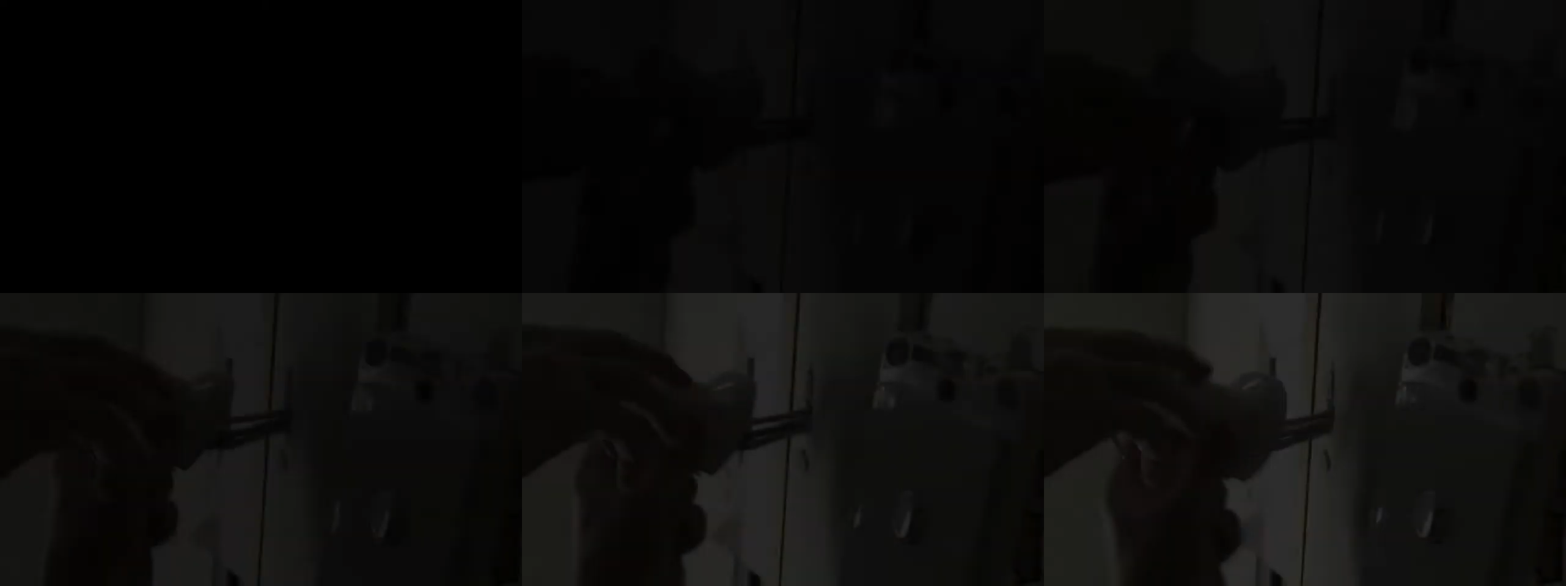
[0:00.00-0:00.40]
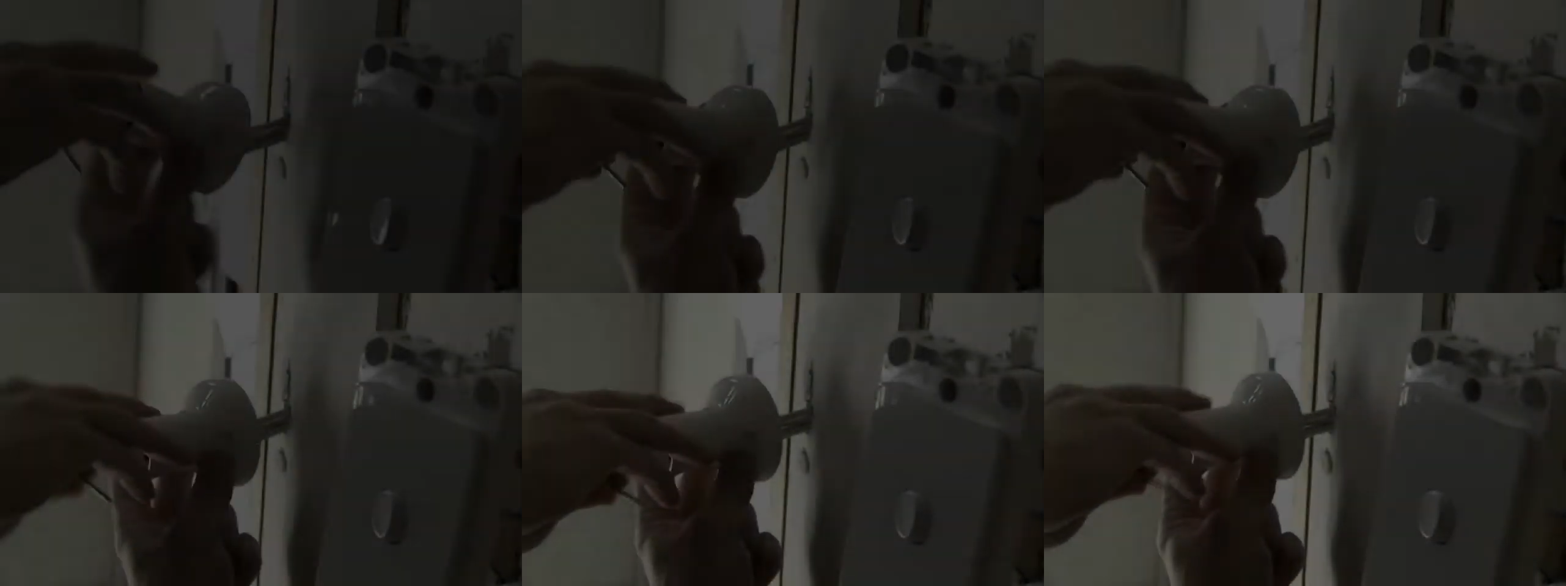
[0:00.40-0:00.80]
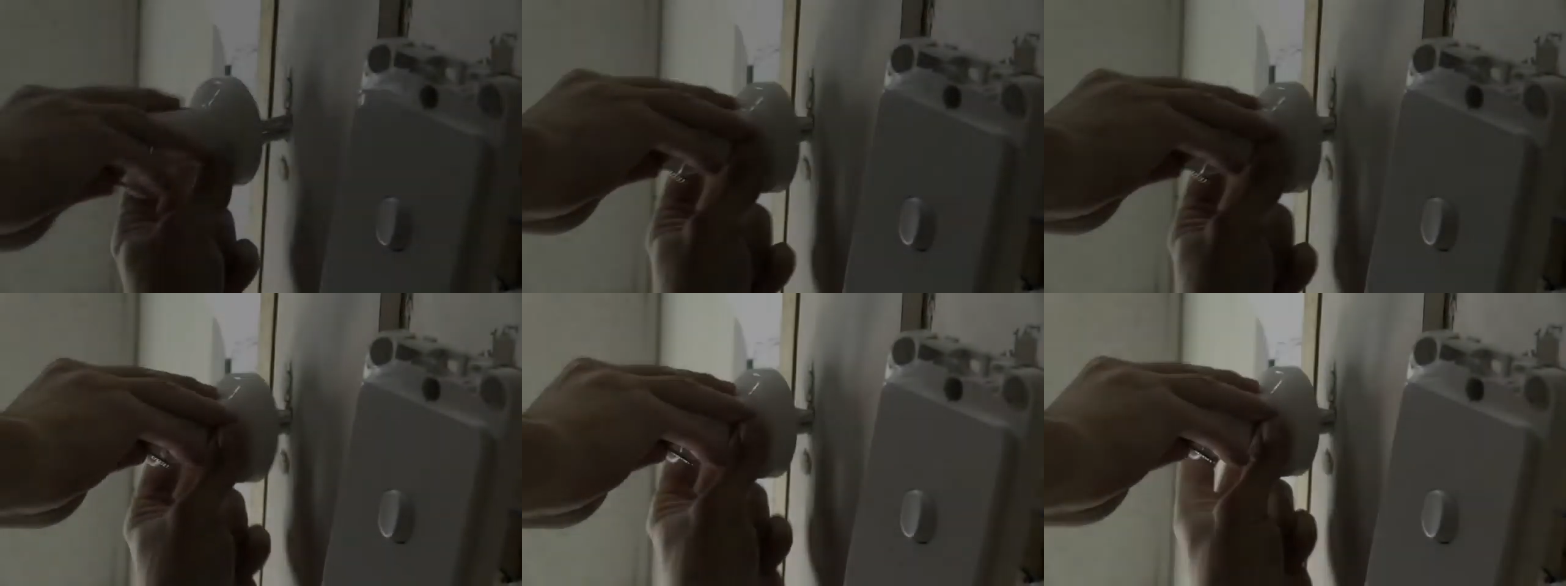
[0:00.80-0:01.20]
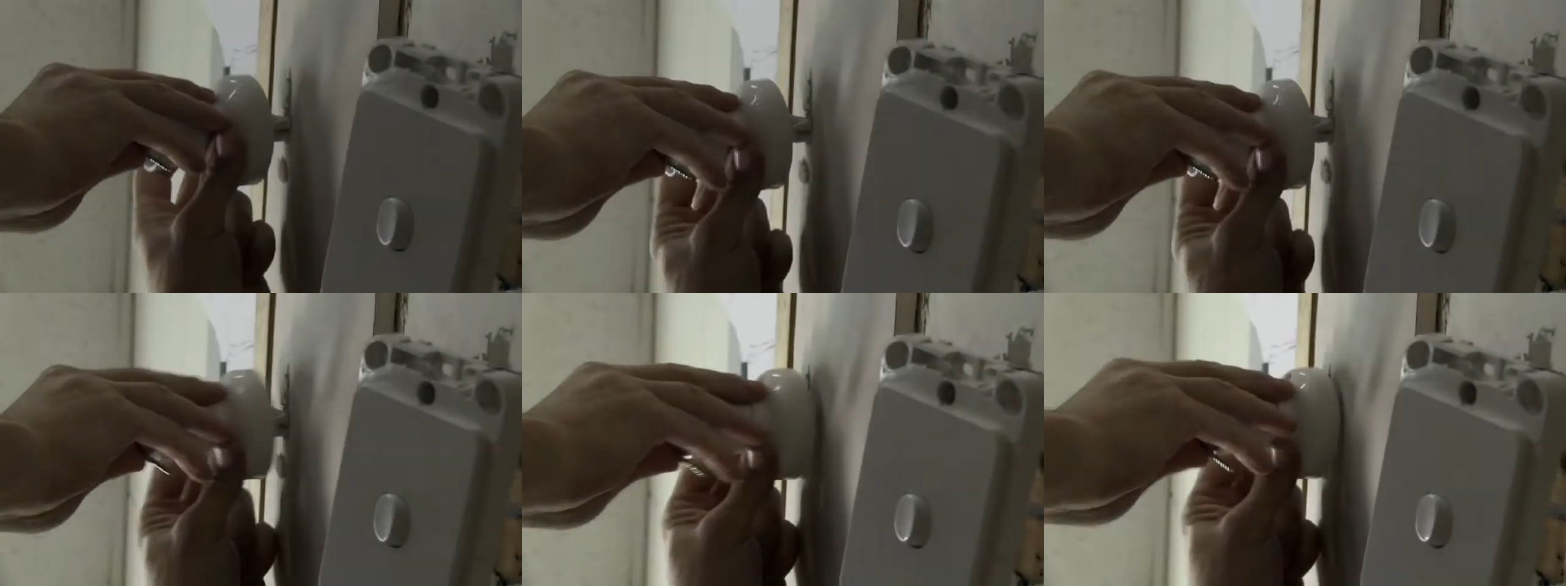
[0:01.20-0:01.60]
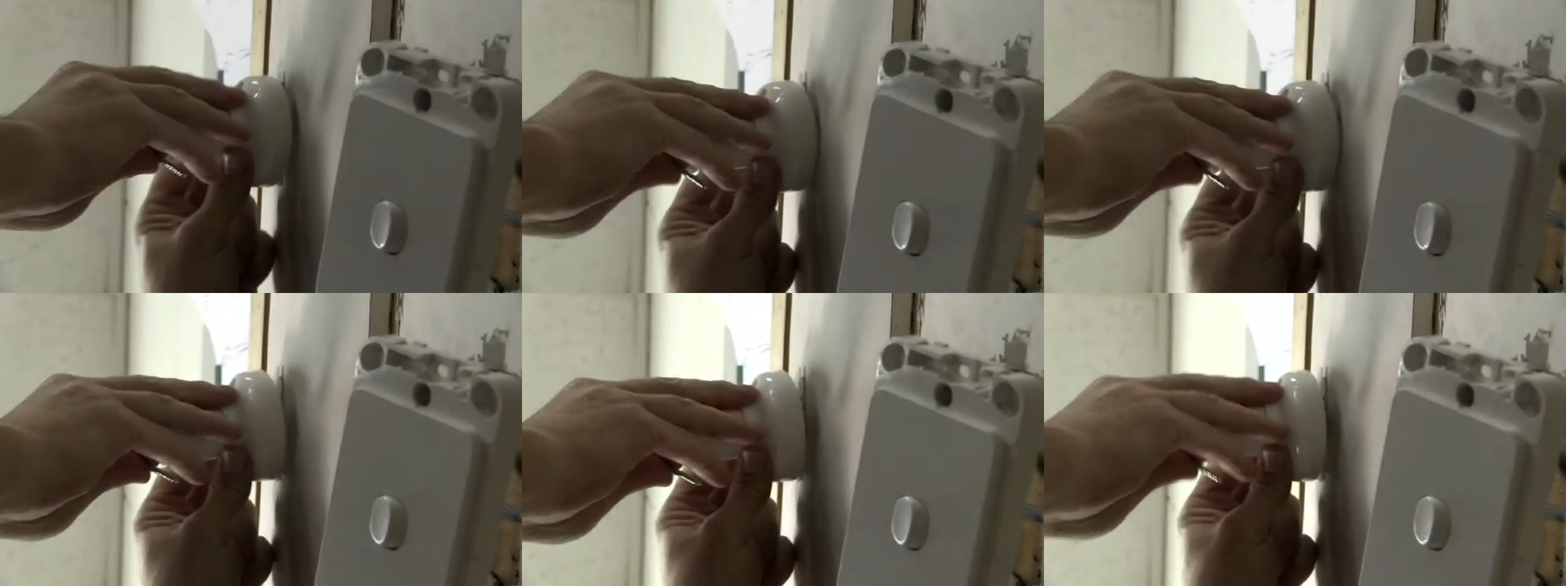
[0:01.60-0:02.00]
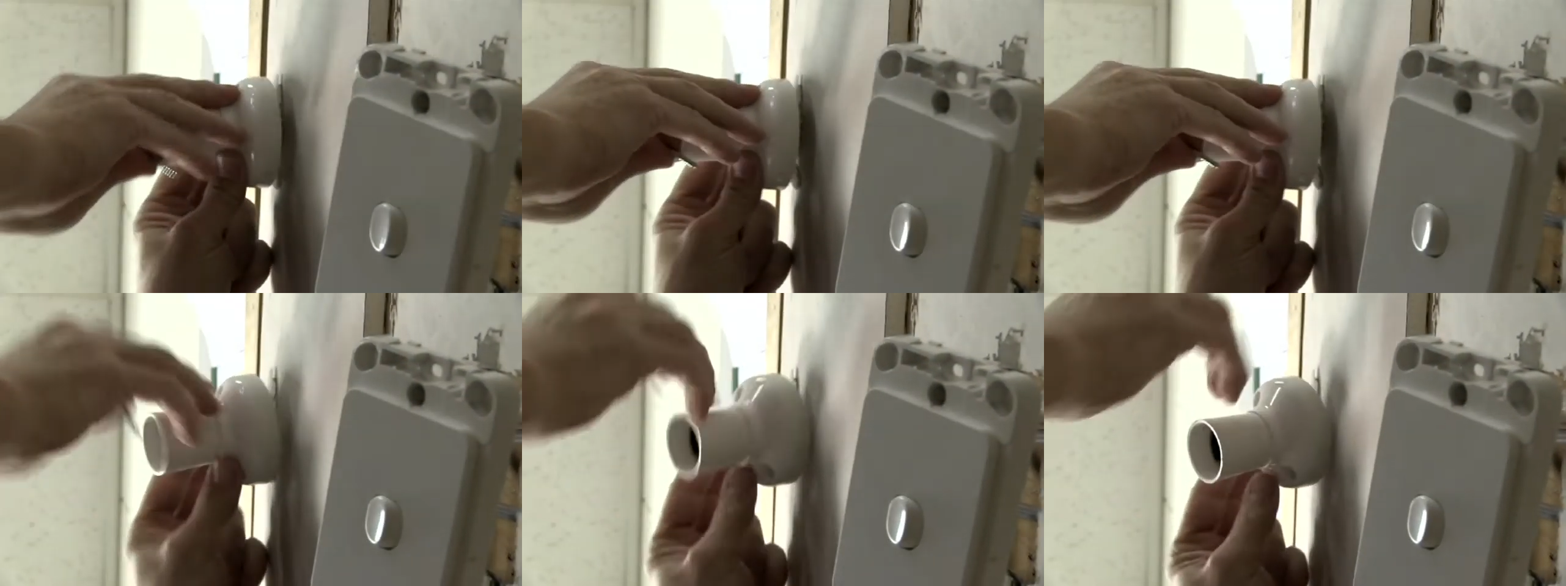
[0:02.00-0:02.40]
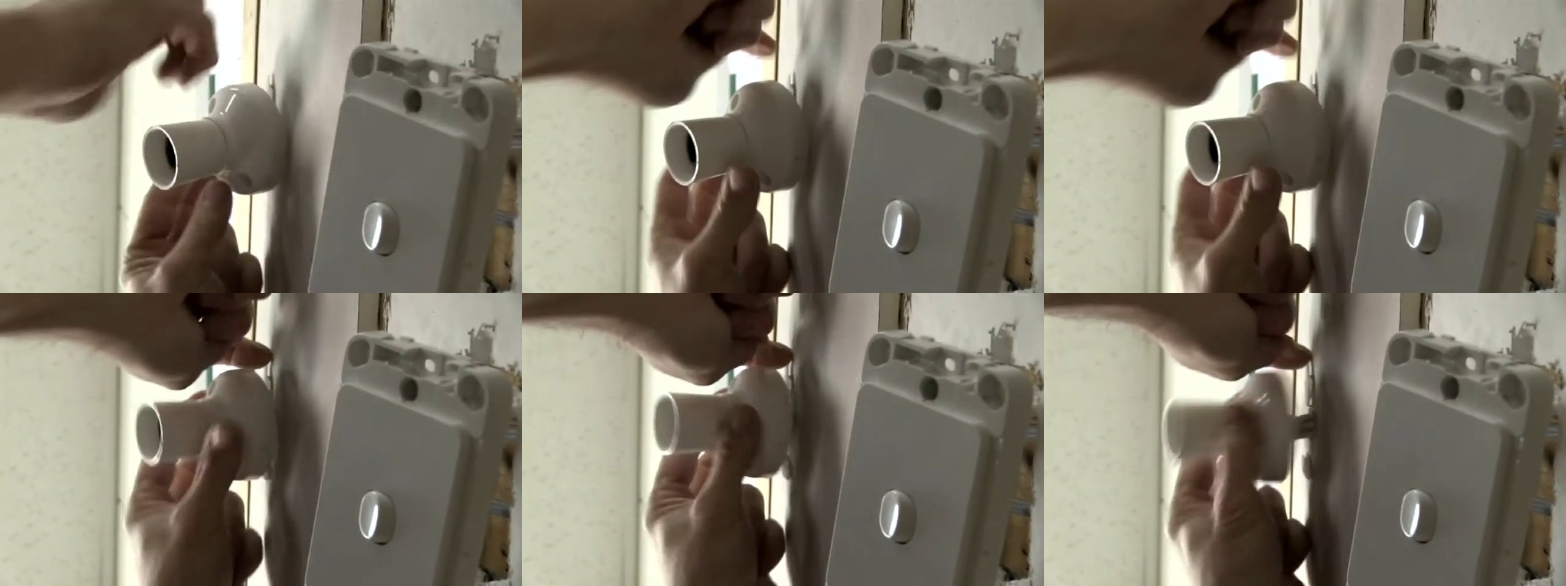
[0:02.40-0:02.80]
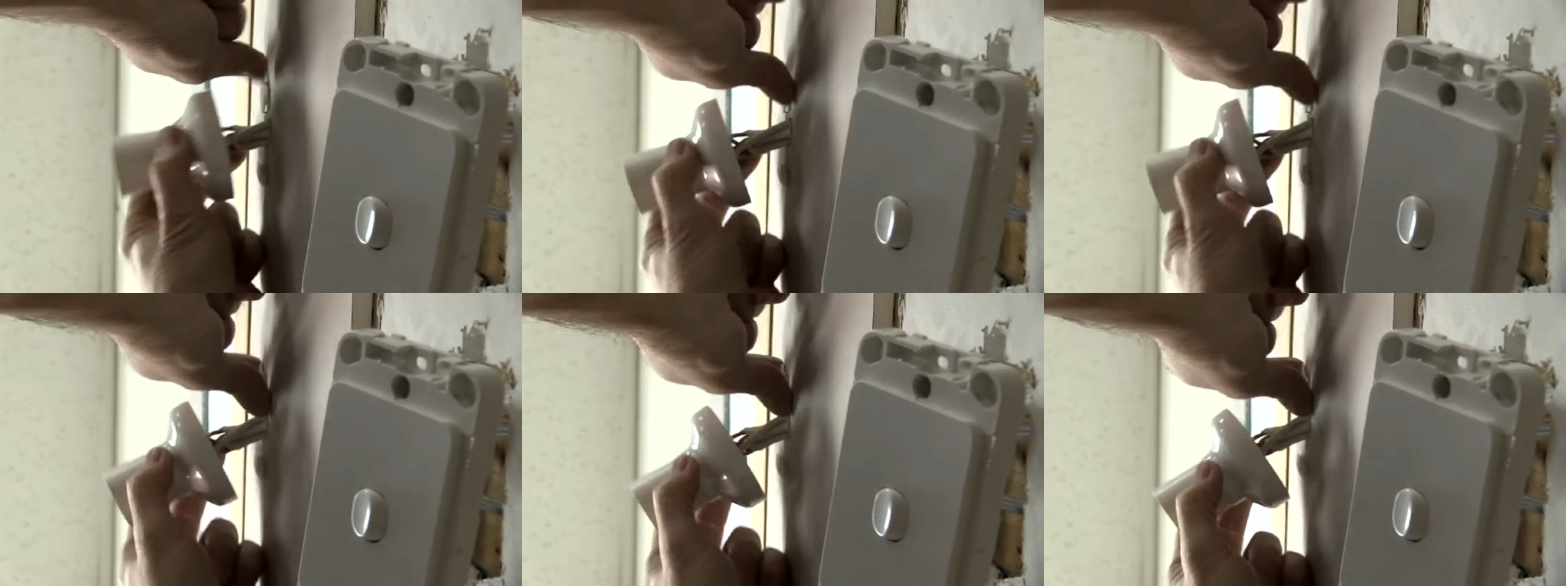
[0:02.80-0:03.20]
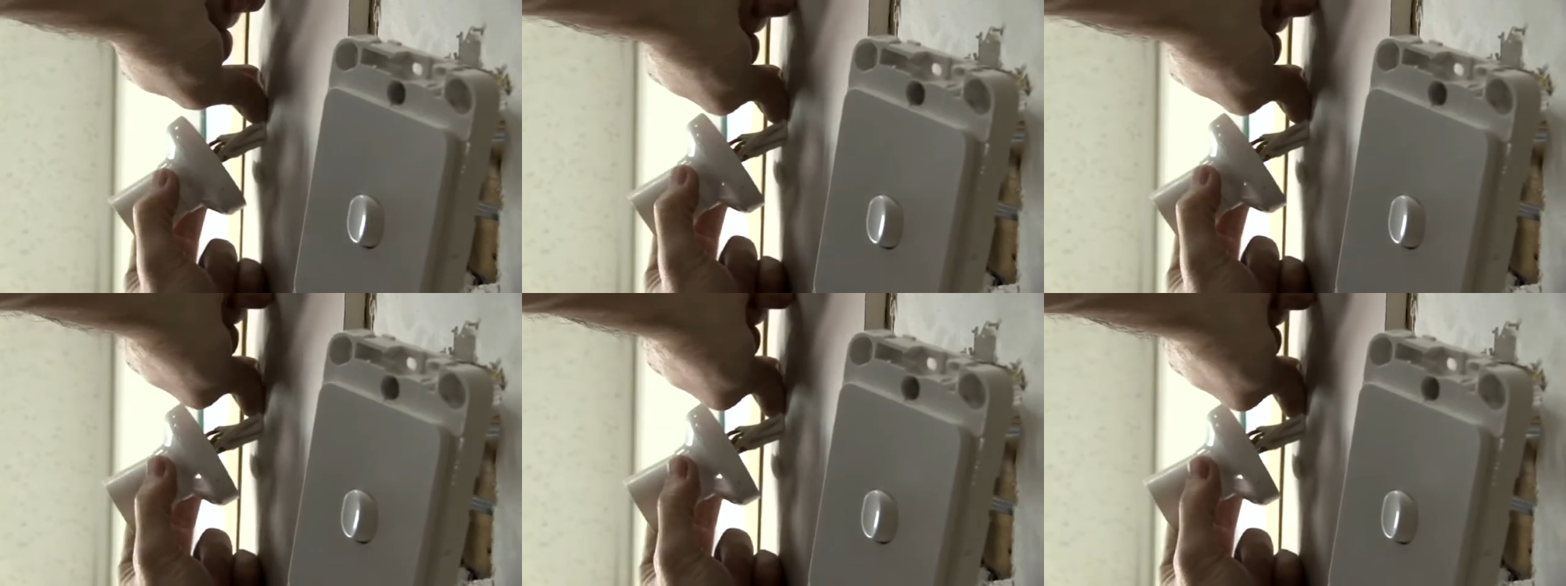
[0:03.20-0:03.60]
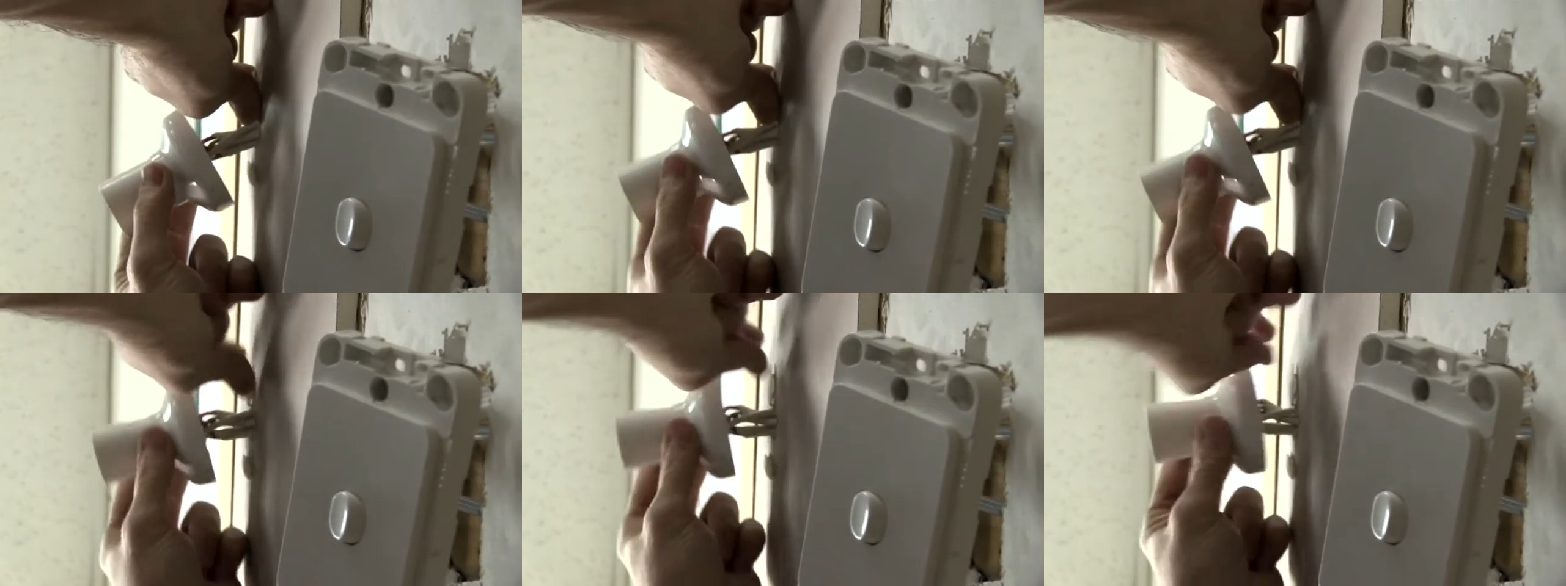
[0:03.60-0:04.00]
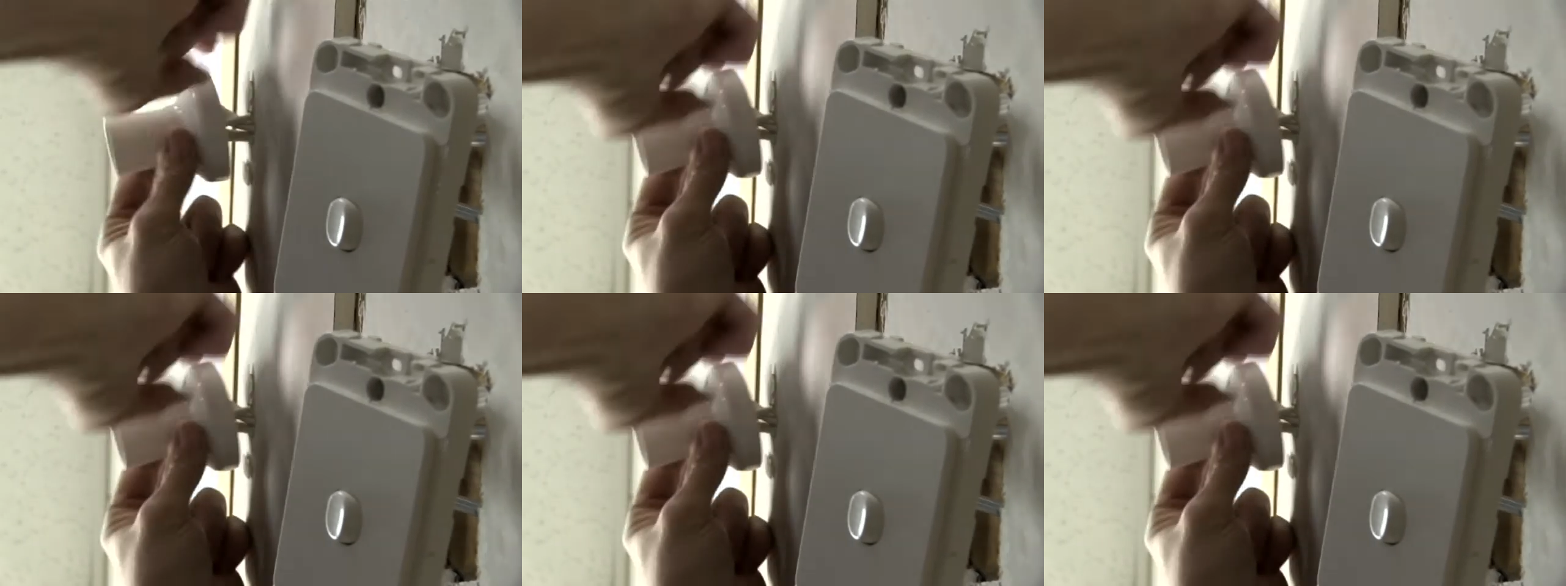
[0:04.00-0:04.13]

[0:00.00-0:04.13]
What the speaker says: No face is visible, so there are no lips to read.